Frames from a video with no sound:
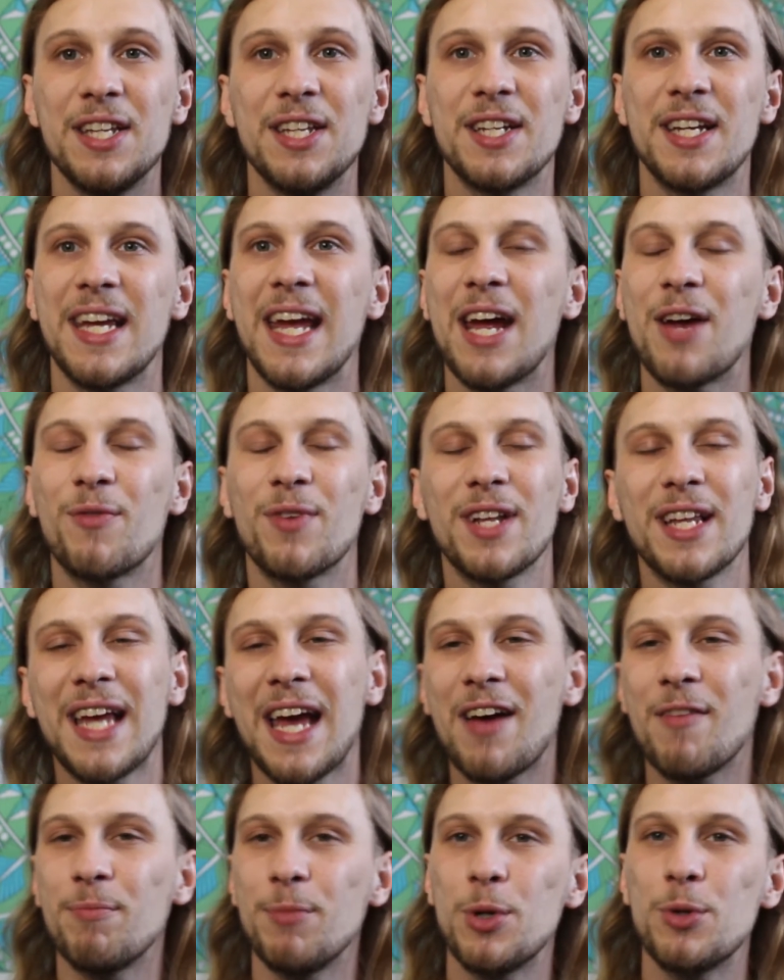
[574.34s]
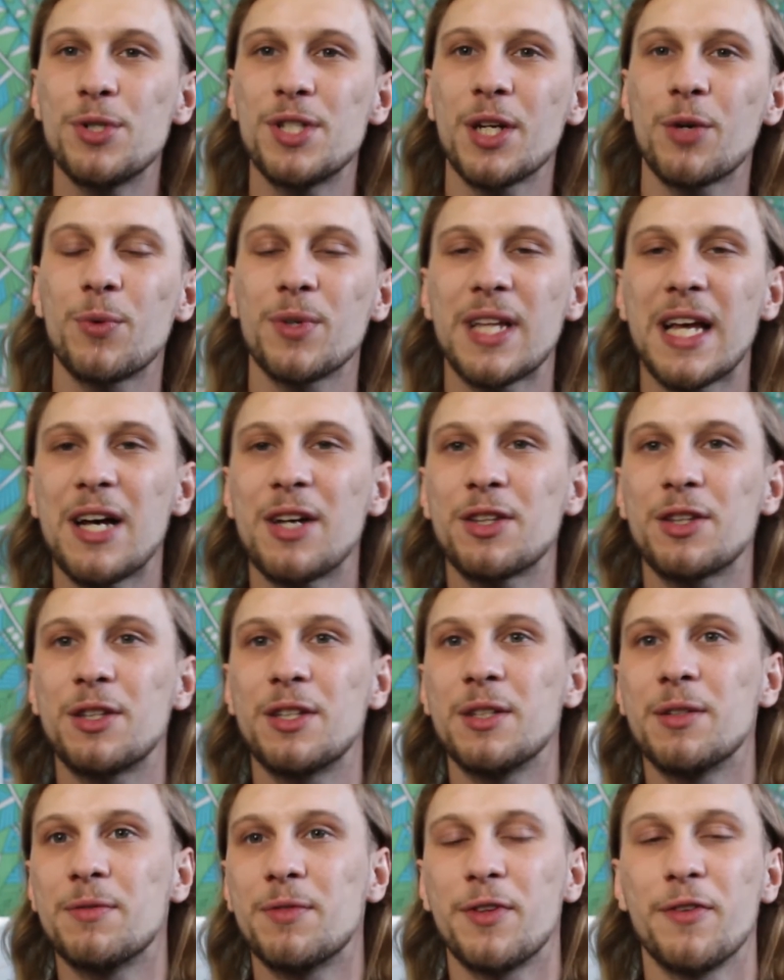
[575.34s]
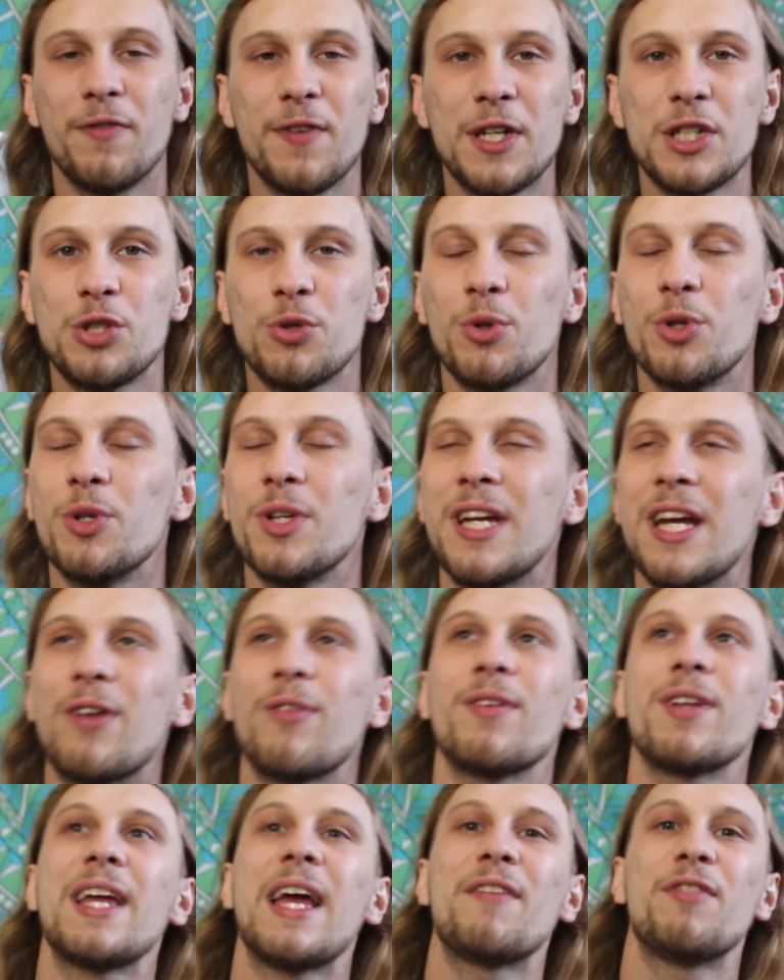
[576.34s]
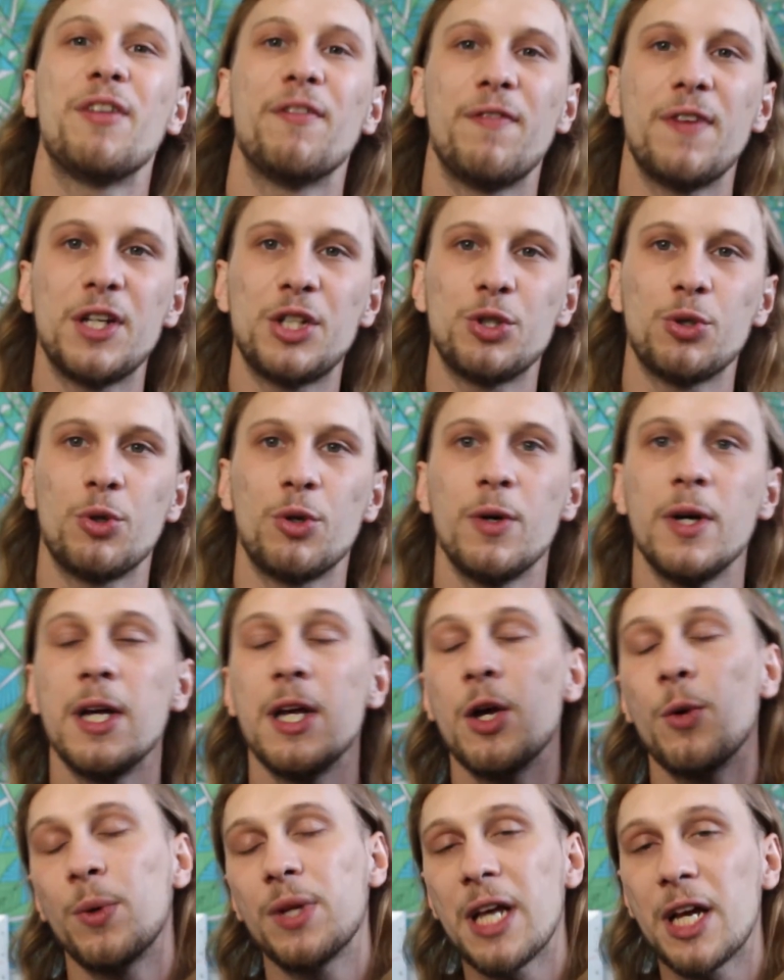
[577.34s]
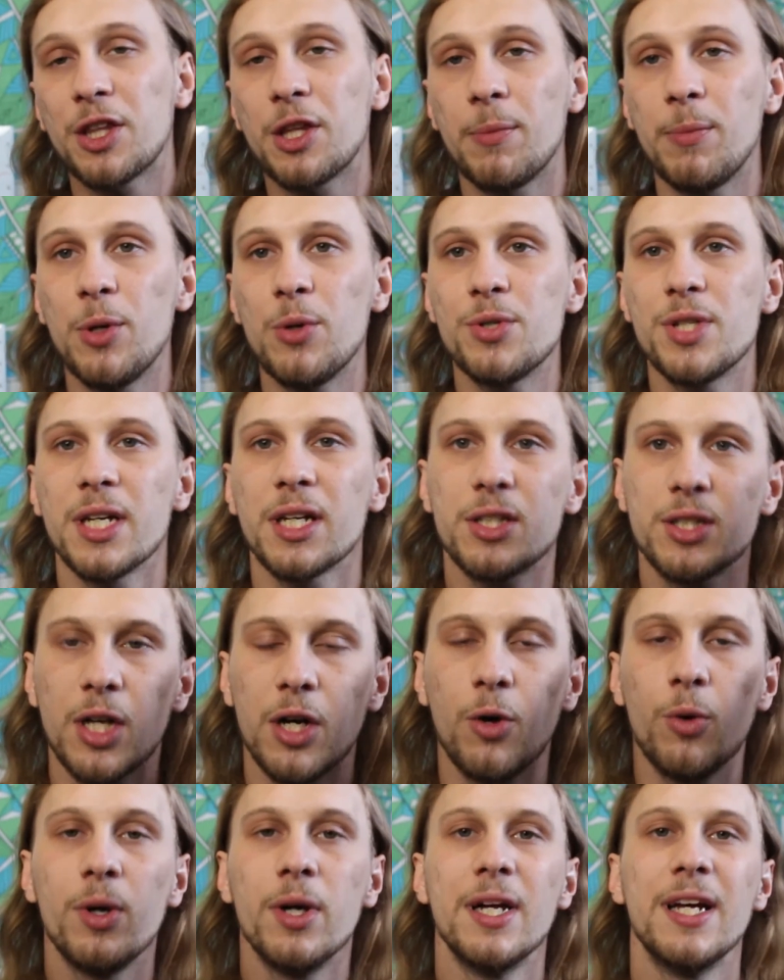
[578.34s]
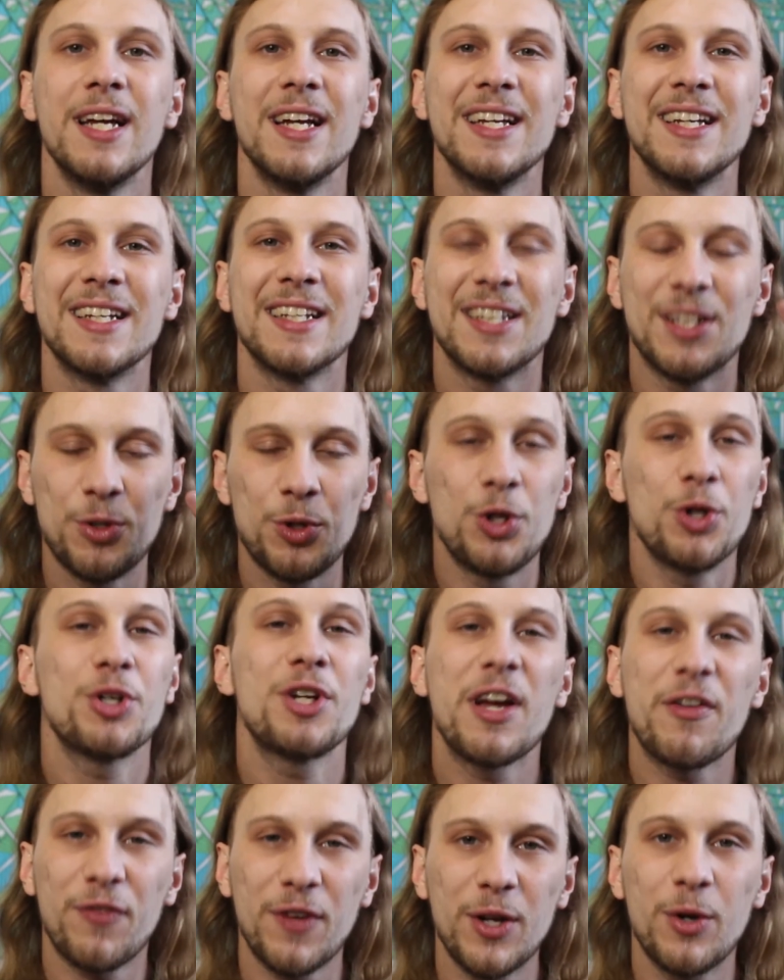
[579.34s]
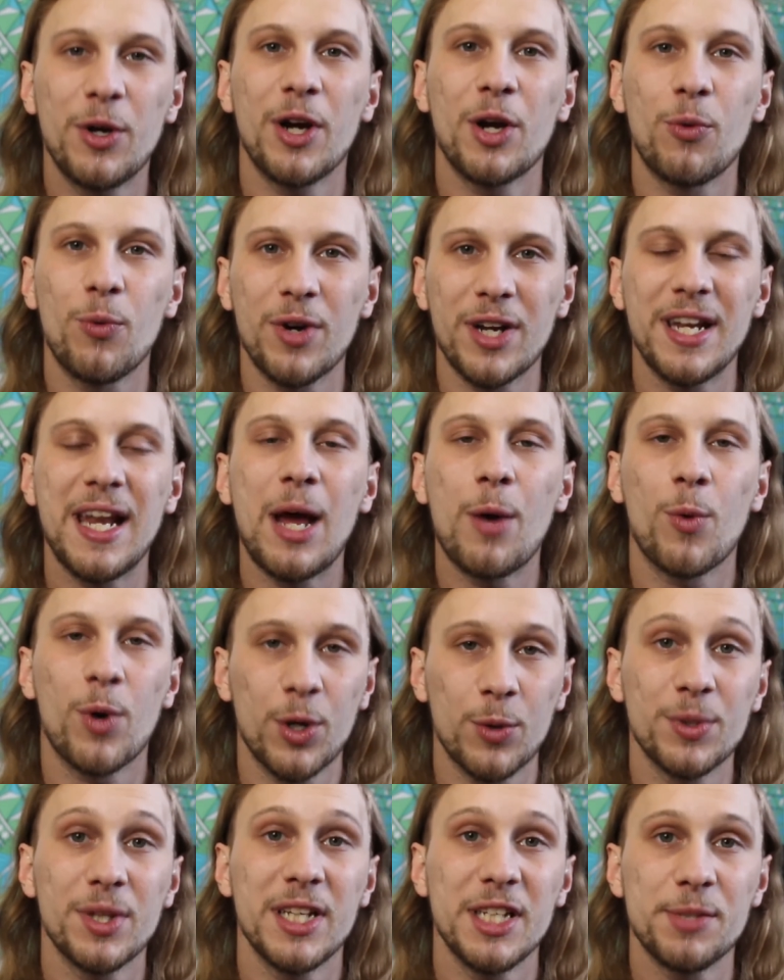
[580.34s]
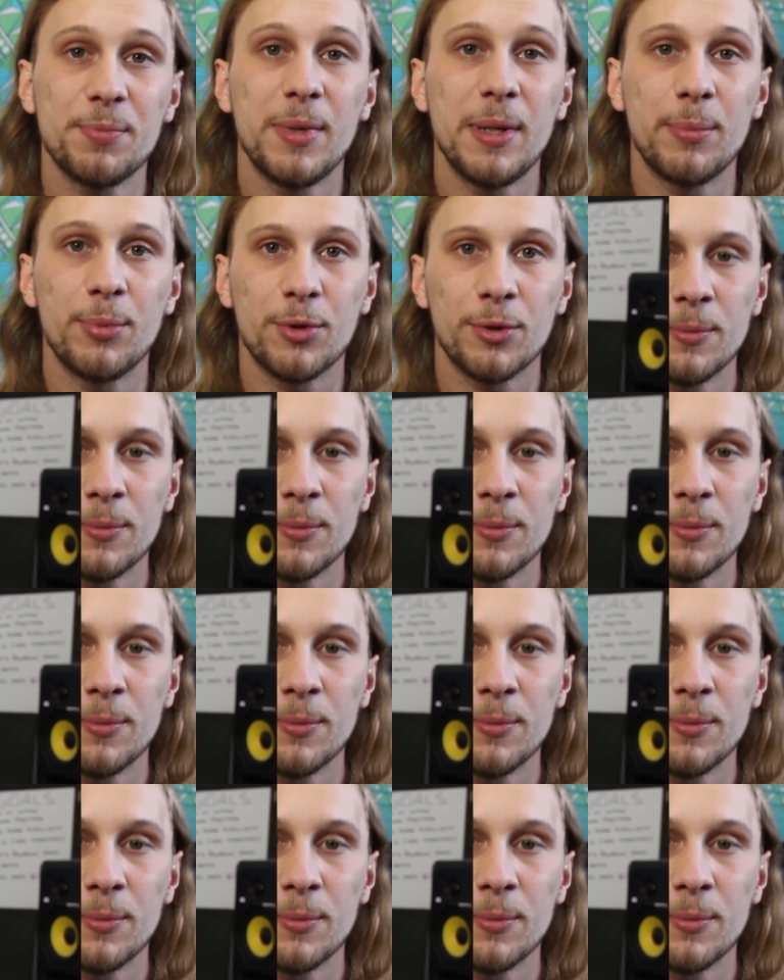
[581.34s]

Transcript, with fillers: You can't really have music without the, the visual and you can't really have the visual without the music. So you're definitely gonna wanna network with these people.